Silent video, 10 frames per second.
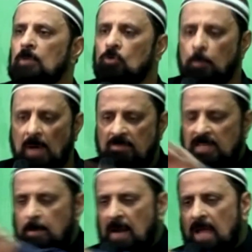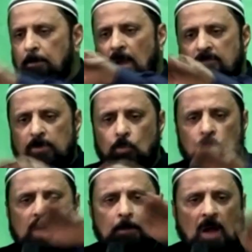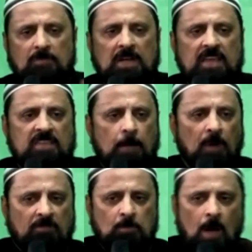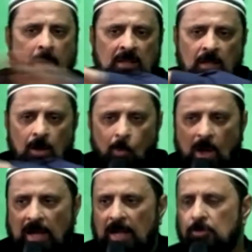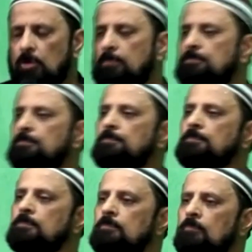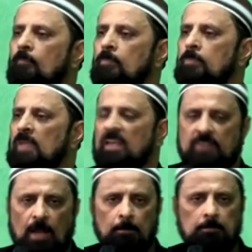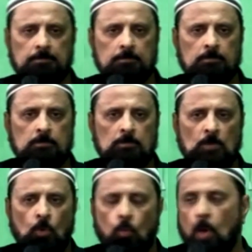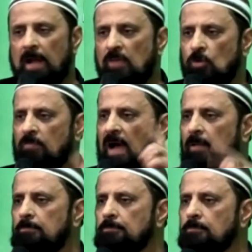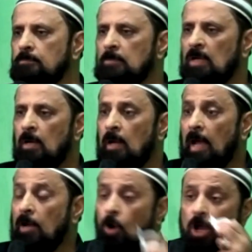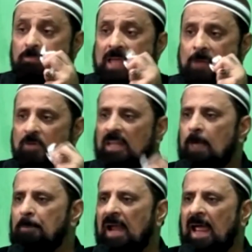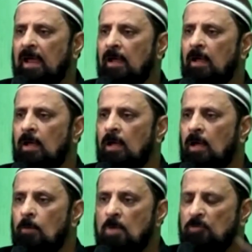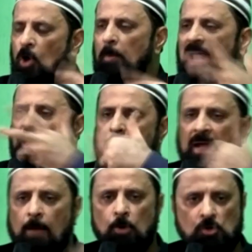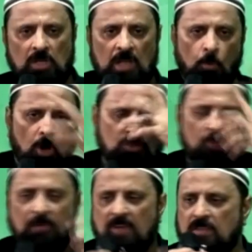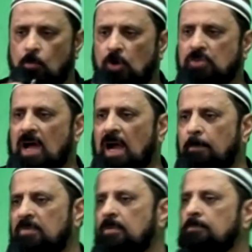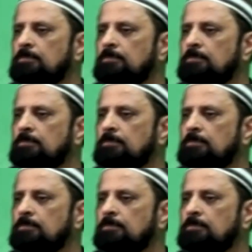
So Prophet Ibrahim, Prophet Musa, Prophet Isa, Prophet Muhammad, one religion. Islam. Oneness of God. And all of them, when they pray, before pray, they make ablution. They wash the face, they wash the arms.